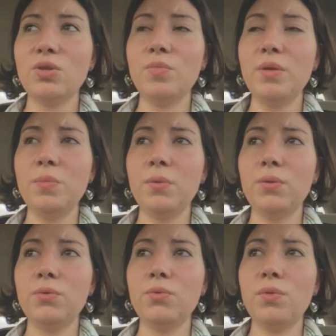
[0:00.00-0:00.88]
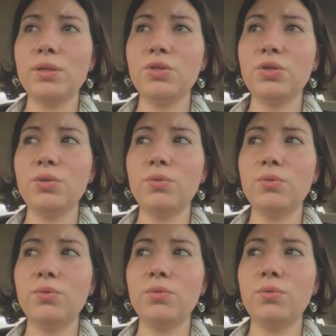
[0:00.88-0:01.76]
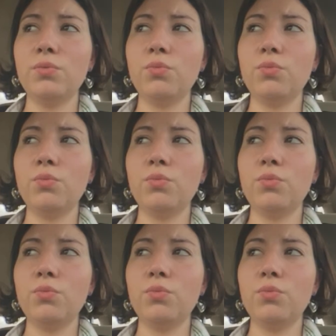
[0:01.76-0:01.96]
two people who want to